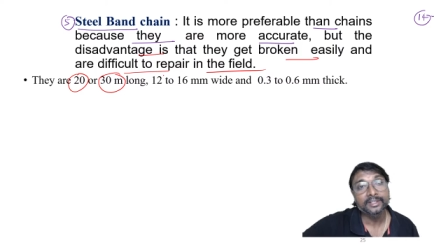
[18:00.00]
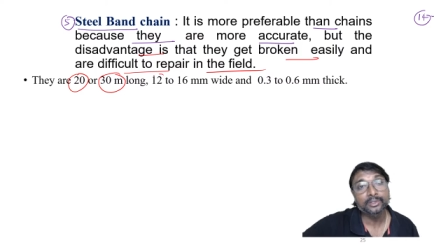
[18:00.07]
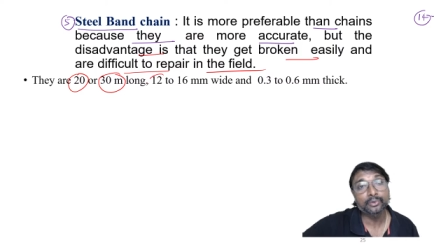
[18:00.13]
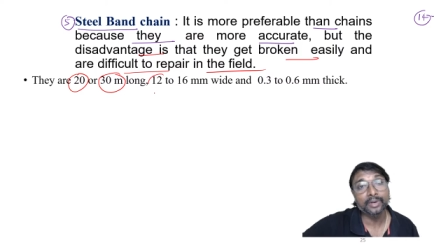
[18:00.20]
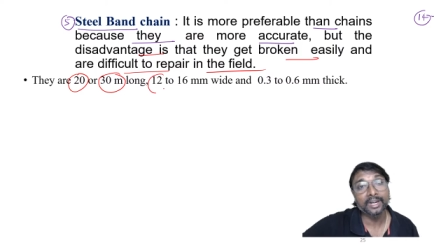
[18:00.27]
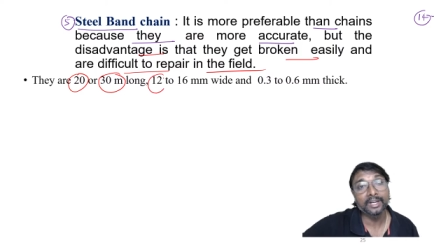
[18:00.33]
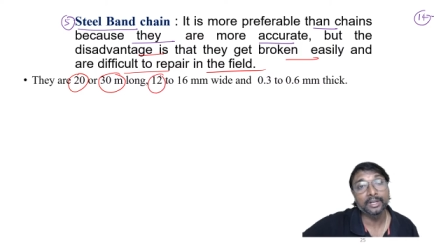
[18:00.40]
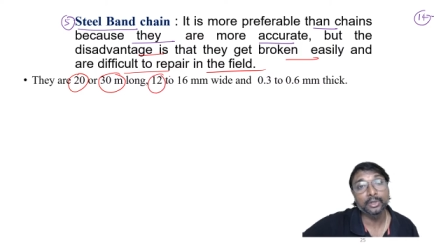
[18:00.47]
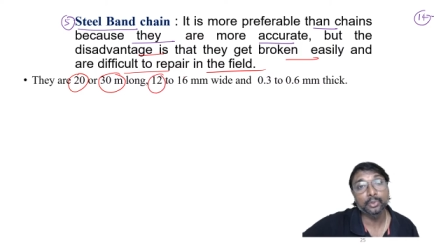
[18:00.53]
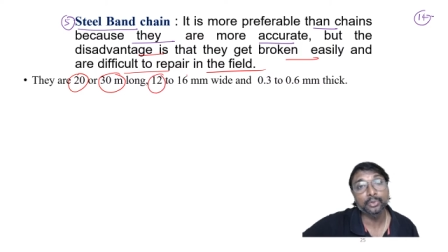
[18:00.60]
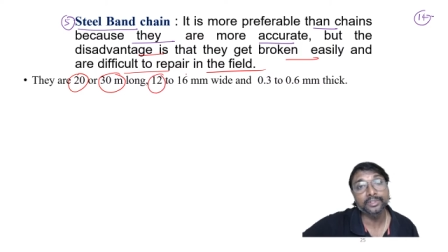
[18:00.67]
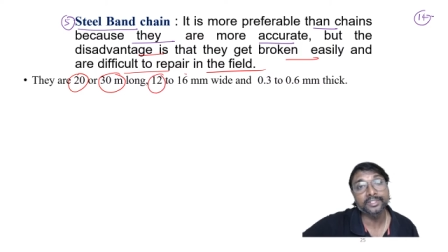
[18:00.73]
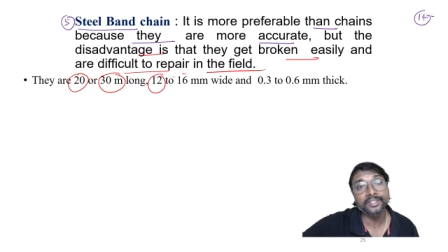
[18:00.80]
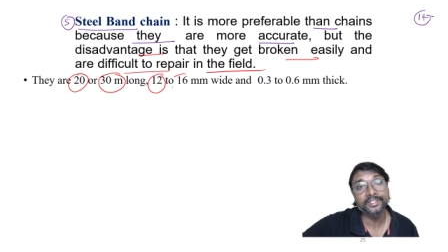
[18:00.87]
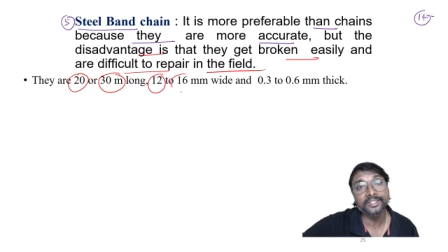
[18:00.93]
12 to
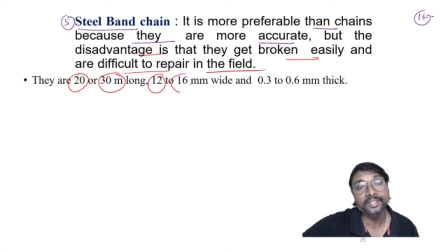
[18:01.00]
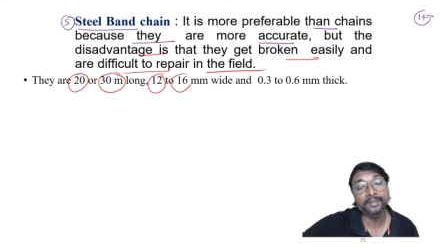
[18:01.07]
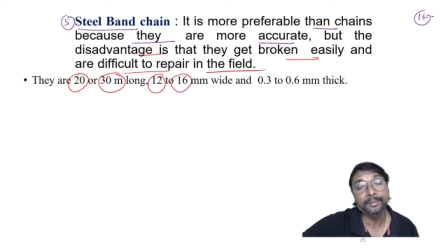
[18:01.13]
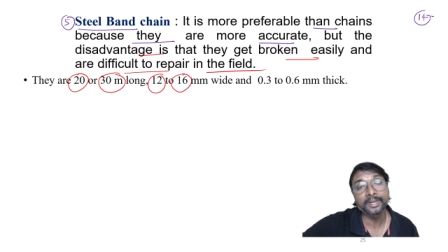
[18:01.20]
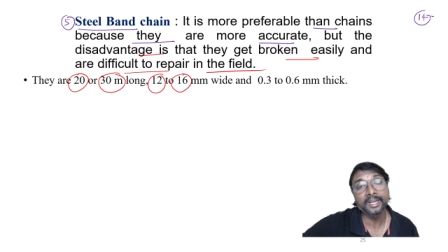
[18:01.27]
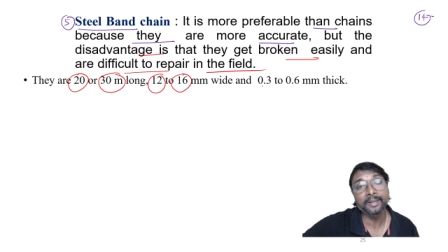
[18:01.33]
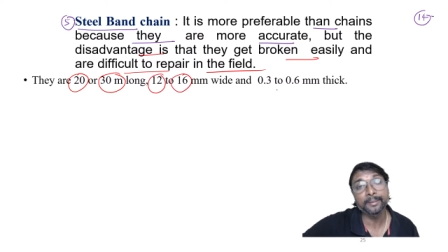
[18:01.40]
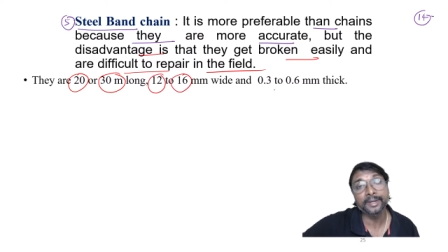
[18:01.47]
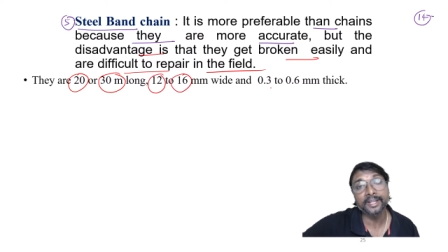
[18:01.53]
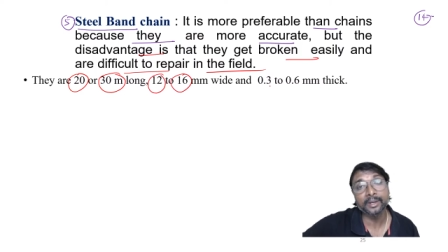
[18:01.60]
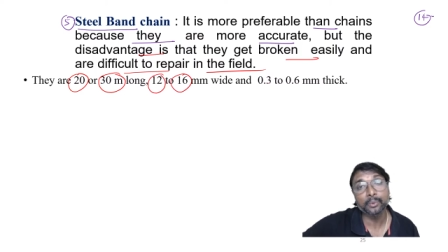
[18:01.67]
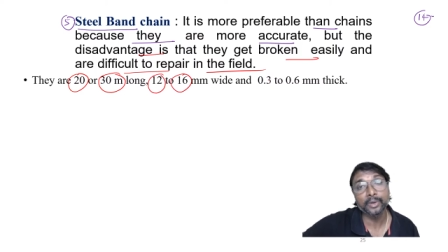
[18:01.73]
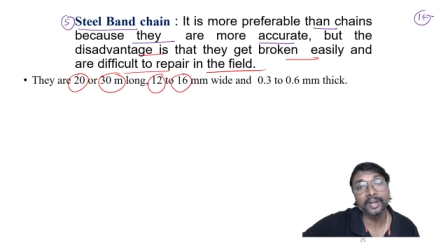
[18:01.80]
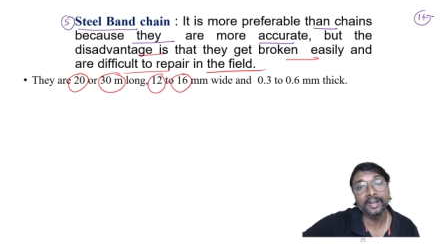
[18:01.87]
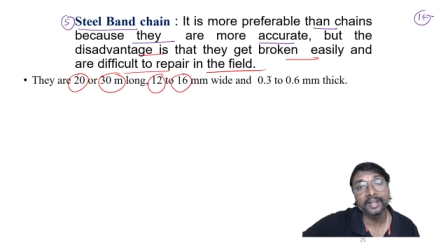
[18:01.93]
16 millimeter
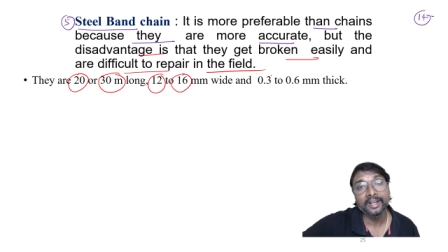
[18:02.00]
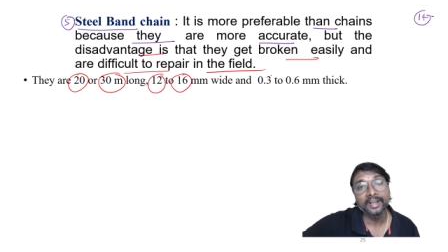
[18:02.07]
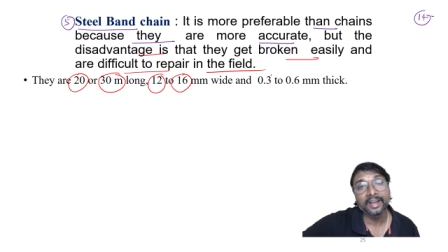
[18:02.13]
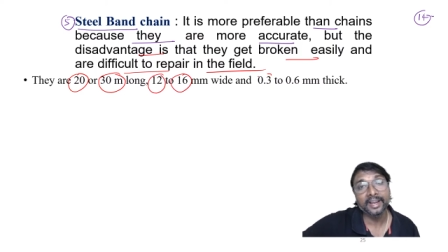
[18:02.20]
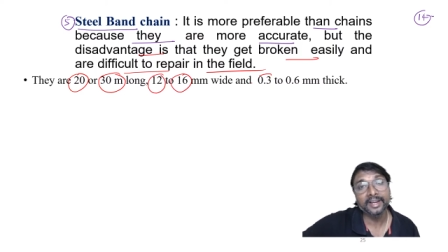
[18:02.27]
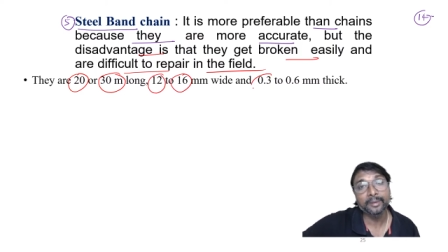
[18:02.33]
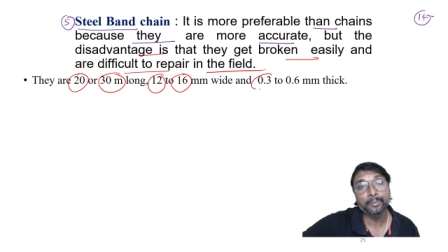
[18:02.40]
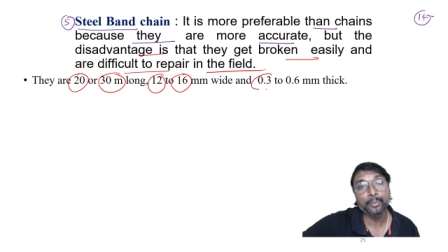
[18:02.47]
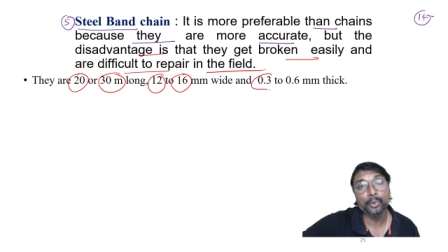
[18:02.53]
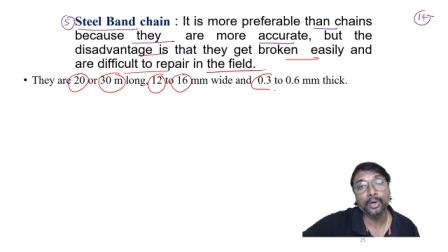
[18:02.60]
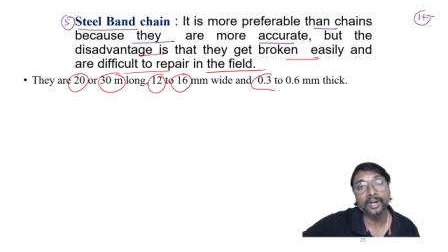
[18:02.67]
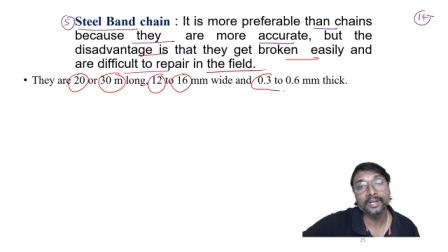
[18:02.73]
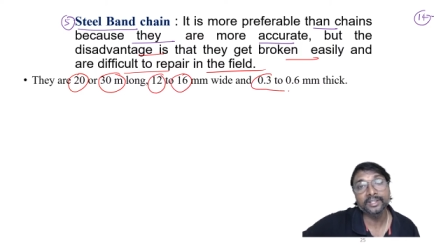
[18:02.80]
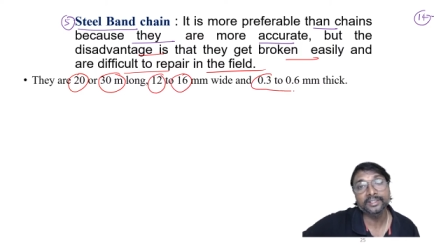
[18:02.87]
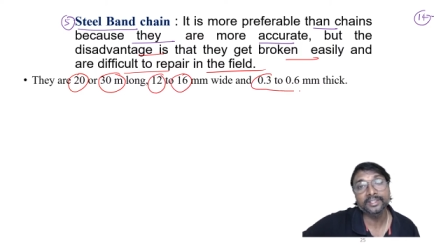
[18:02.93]
wide, and
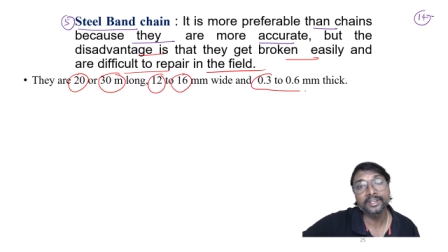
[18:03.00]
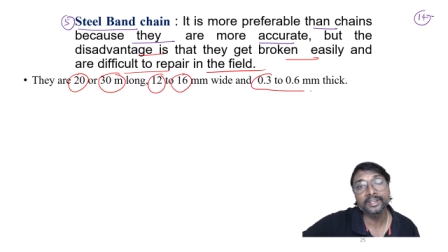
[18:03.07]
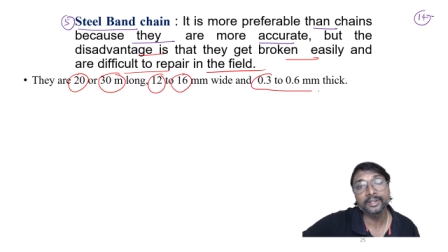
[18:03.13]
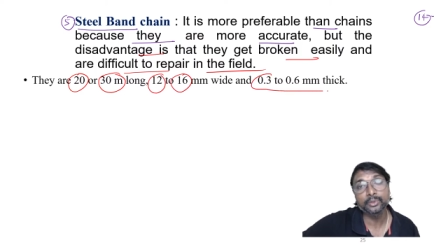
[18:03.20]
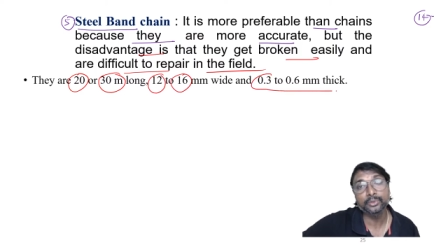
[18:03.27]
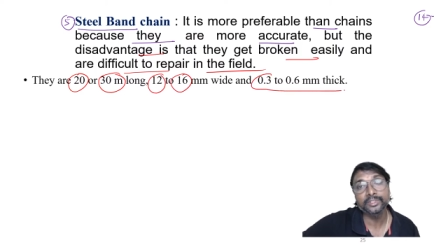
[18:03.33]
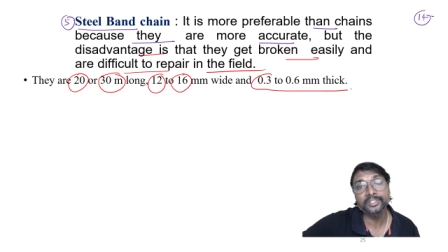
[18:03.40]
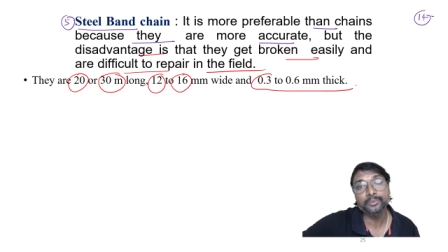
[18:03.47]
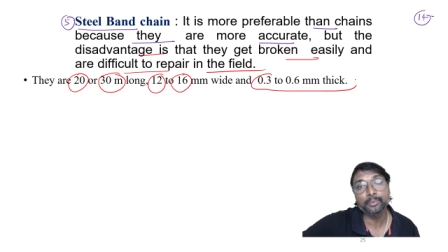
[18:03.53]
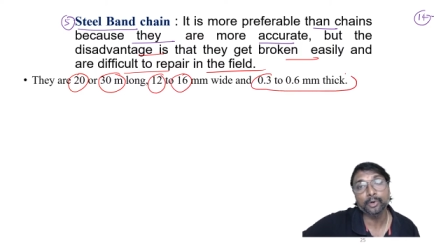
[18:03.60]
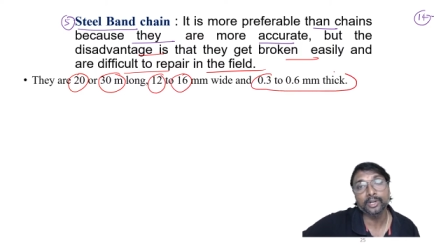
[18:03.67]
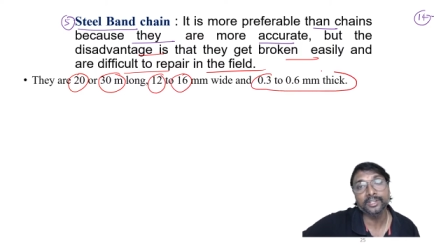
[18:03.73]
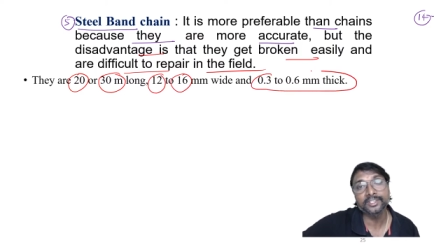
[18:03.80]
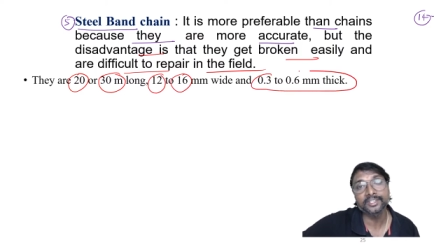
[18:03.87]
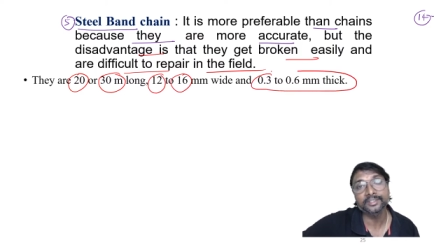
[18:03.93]
0.3 to this
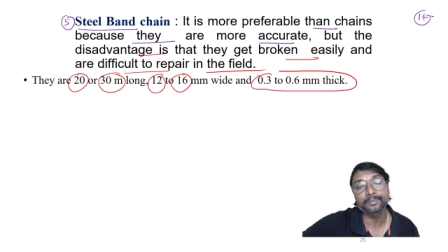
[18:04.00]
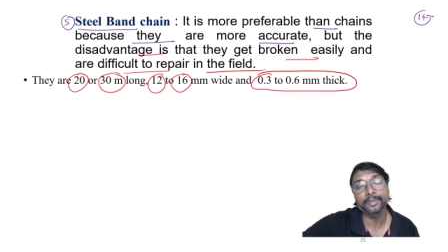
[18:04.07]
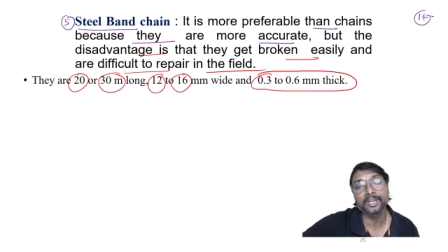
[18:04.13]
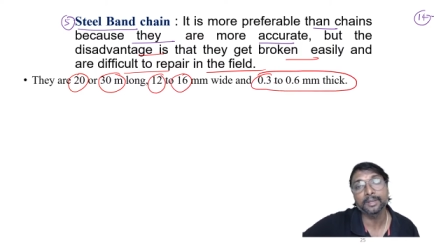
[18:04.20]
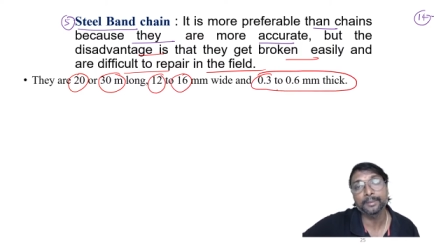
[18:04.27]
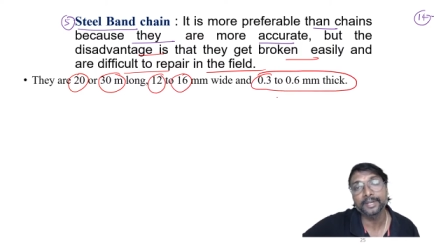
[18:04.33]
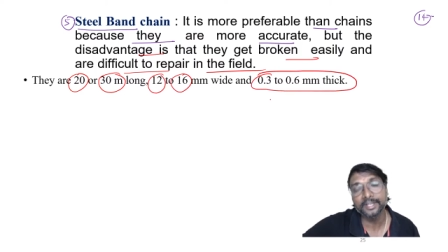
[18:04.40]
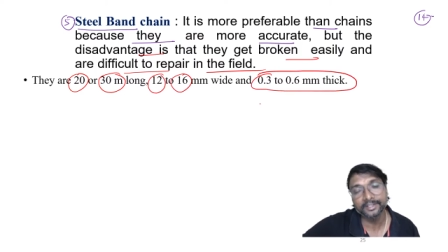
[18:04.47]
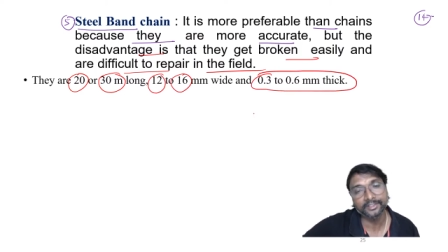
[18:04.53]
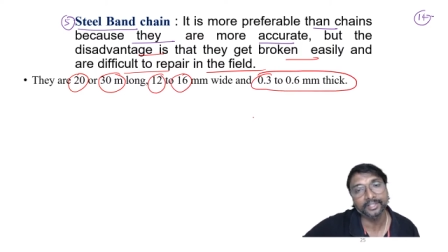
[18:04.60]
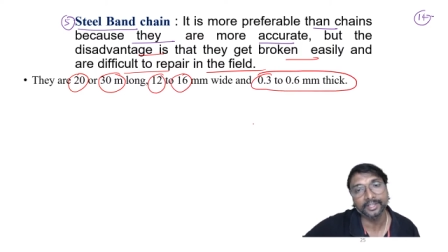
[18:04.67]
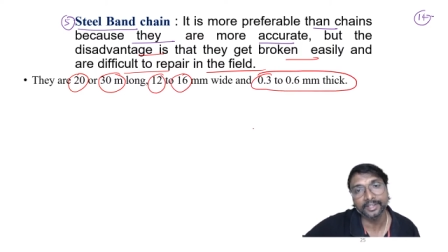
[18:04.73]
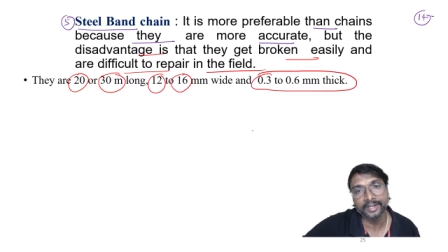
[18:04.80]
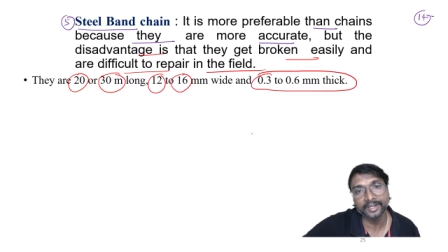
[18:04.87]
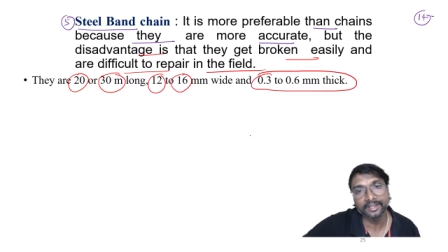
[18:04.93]
0.6 millimeter
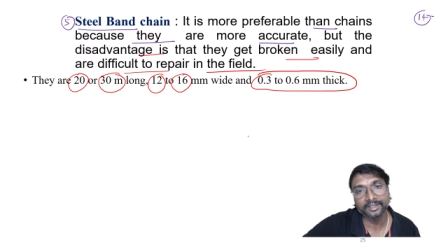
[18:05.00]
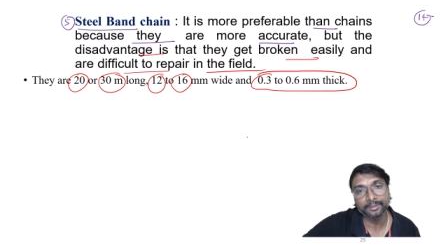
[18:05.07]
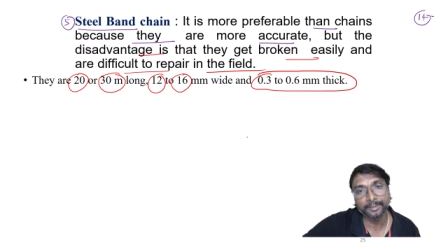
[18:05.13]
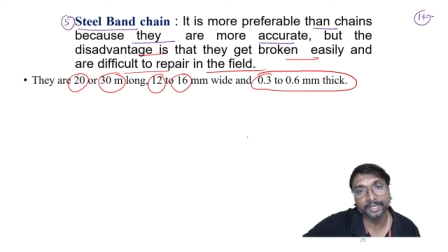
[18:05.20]
thick, right?